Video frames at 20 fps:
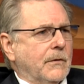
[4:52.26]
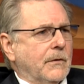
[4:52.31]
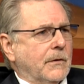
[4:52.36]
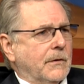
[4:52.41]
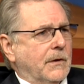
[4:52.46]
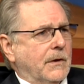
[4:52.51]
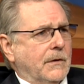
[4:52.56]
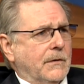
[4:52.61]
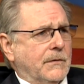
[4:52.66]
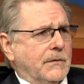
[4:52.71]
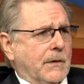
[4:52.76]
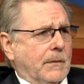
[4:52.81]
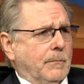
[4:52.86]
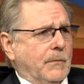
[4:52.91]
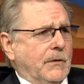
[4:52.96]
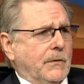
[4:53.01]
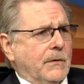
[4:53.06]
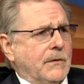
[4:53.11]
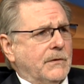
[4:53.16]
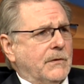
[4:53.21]
kids. I
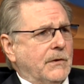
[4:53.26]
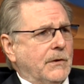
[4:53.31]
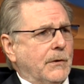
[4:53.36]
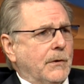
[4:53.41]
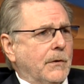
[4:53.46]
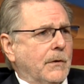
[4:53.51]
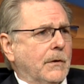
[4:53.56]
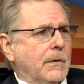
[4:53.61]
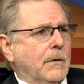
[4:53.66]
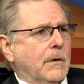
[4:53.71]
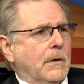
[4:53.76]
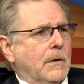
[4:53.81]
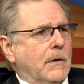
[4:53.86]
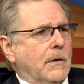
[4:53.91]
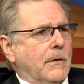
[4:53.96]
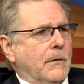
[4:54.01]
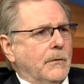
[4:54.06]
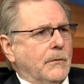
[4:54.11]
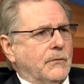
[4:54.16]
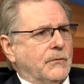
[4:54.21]
mean, this year,
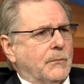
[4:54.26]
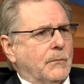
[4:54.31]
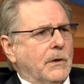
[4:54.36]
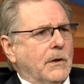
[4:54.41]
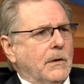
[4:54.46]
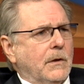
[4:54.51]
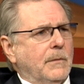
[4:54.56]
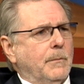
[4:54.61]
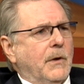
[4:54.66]
there's really